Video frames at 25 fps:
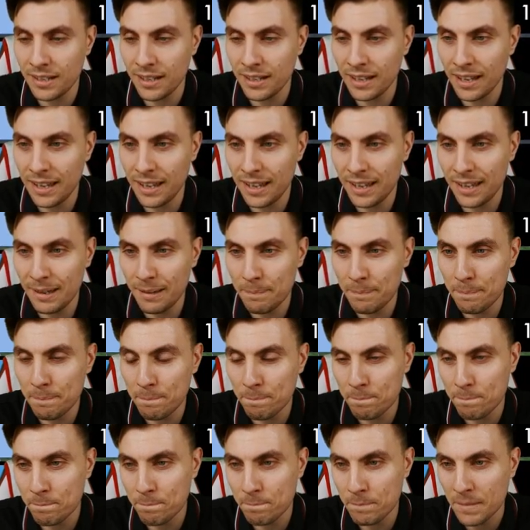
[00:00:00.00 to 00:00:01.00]
Um,
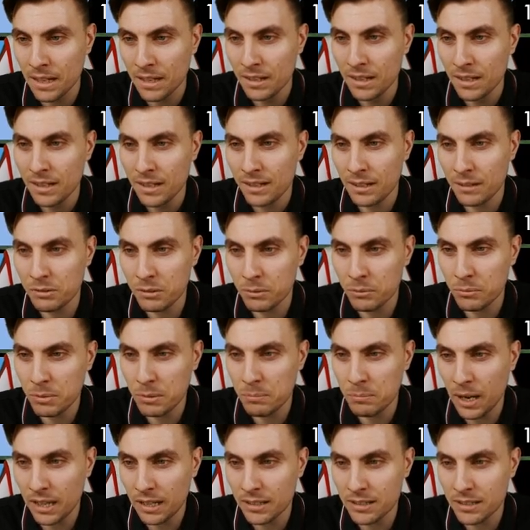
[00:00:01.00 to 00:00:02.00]
now, do we
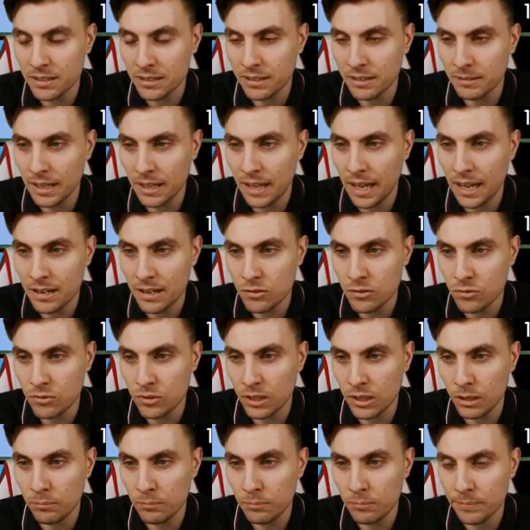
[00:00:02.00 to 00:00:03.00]
max an
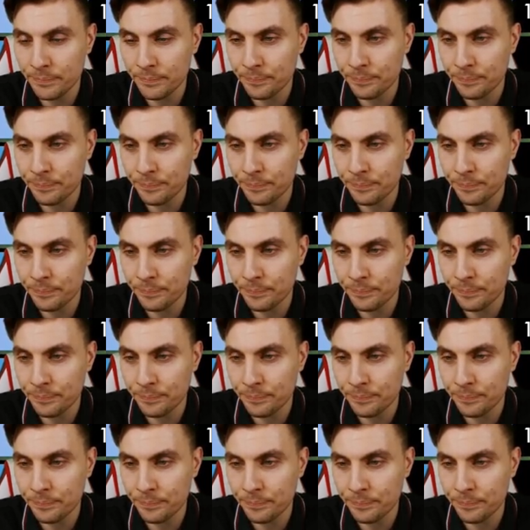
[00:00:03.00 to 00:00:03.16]
airstream?